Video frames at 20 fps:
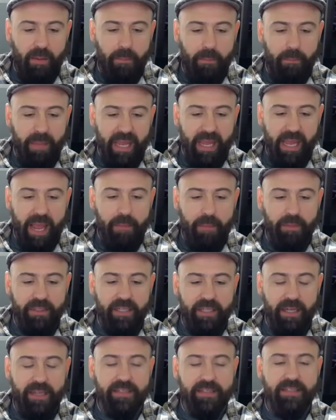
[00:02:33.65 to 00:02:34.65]
being able
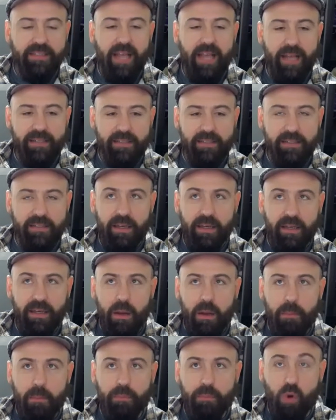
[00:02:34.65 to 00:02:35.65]
to assess
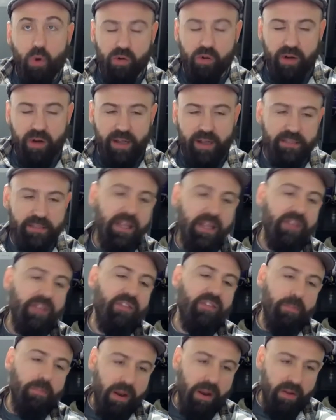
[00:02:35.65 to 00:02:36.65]
progress
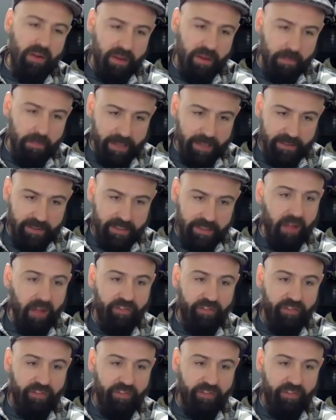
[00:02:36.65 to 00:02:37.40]
even better than myself.